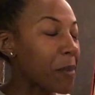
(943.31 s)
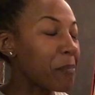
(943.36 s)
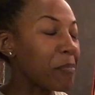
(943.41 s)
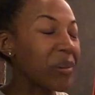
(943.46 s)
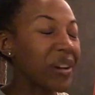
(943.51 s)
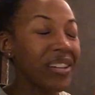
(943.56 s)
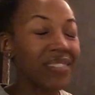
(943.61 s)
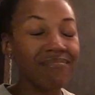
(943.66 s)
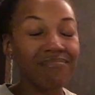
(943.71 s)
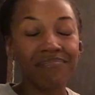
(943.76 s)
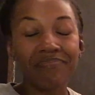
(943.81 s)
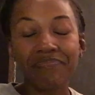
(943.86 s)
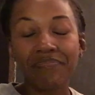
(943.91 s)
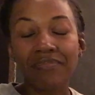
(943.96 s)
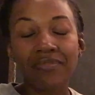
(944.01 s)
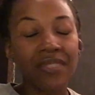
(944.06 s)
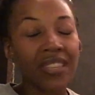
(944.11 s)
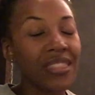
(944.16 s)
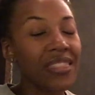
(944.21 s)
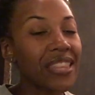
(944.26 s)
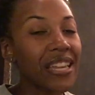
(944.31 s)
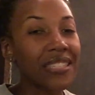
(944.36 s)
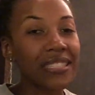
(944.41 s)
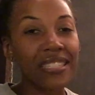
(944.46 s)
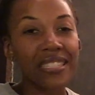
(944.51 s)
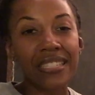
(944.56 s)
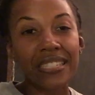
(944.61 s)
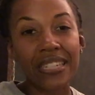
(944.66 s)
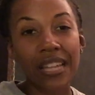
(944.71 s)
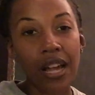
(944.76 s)
But that
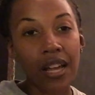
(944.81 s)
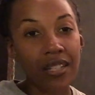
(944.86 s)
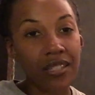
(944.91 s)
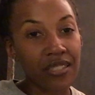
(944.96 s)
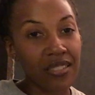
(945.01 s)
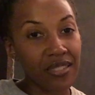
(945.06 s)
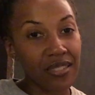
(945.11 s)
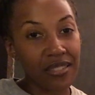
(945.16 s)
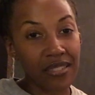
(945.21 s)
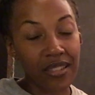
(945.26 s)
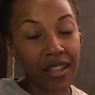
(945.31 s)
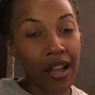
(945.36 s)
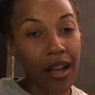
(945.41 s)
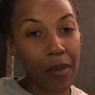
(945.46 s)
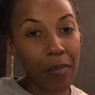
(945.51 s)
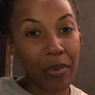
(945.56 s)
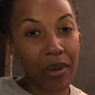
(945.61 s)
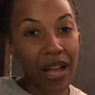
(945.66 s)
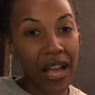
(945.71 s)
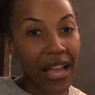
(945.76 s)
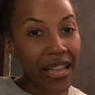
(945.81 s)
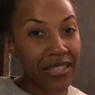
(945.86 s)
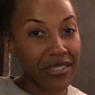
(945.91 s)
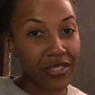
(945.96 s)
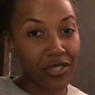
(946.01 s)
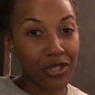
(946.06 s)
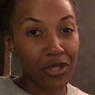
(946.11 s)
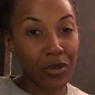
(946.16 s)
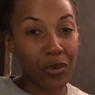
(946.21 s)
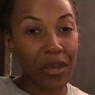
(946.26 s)
does not stop
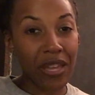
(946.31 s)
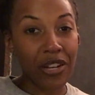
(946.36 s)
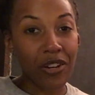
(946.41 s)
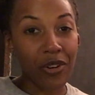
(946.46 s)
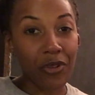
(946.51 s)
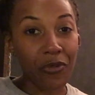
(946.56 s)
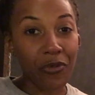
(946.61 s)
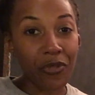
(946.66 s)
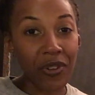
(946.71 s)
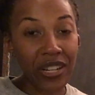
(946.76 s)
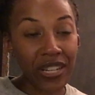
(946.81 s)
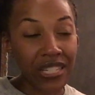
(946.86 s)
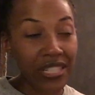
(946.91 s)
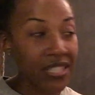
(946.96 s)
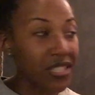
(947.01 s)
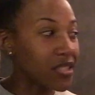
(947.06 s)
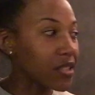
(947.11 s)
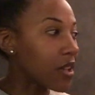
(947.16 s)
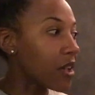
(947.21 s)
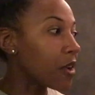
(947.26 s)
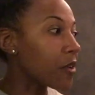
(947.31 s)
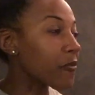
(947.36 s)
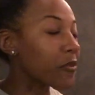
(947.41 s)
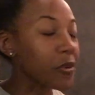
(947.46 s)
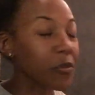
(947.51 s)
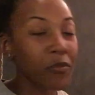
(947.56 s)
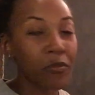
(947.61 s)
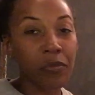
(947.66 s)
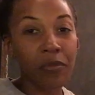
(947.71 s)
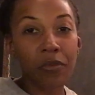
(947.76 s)
Isatou and her friends
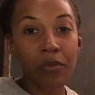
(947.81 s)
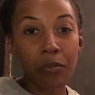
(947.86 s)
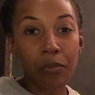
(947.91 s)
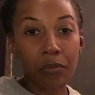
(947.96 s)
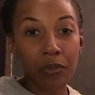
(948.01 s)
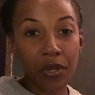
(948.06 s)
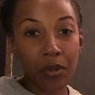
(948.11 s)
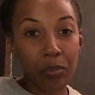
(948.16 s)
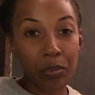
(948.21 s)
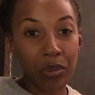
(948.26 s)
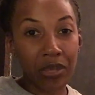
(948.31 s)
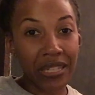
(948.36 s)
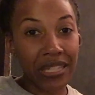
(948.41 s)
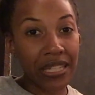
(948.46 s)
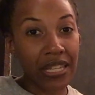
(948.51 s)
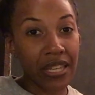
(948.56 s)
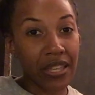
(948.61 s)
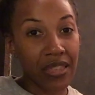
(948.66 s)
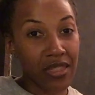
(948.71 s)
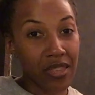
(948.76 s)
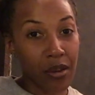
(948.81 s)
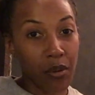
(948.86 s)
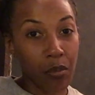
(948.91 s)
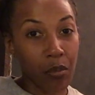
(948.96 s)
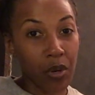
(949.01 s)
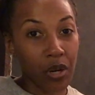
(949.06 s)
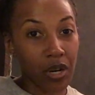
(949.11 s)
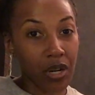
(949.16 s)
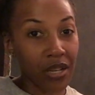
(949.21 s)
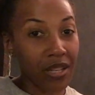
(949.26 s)
from completing their
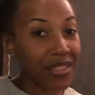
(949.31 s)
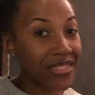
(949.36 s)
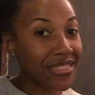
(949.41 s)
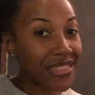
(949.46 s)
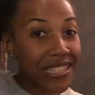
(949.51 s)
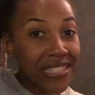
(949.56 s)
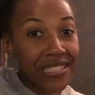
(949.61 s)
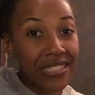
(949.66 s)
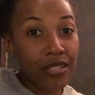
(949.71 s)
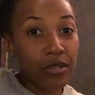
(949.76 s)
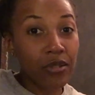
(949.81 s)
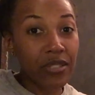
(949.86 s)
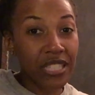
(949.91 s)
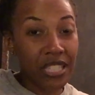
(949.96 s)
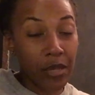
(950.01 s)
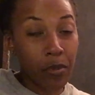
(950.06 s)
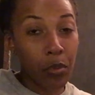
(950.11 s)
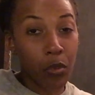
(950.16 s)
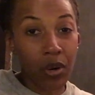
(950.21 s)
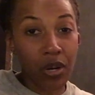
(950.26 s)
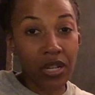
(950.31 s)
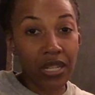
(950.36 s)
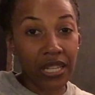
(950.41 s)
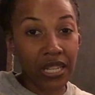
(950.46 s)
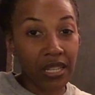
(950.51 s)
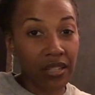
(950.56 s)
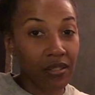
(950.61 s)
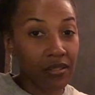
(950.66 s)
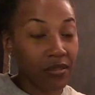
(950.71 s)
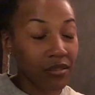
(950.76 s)
work. They still keep
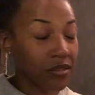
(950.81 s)
working.